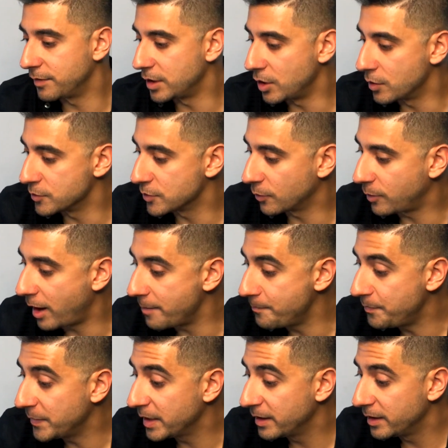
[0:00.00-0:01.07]
videos, okay?
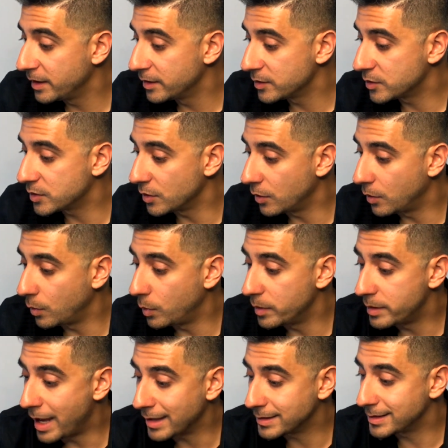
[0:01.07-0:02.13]
So
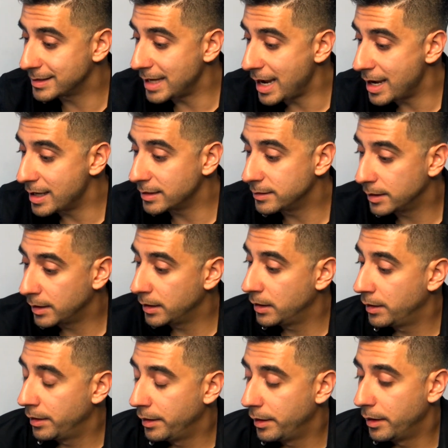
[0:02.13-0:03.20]
with that said,
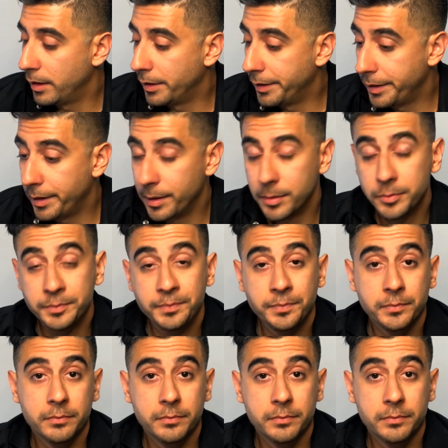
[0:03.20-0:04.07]
um,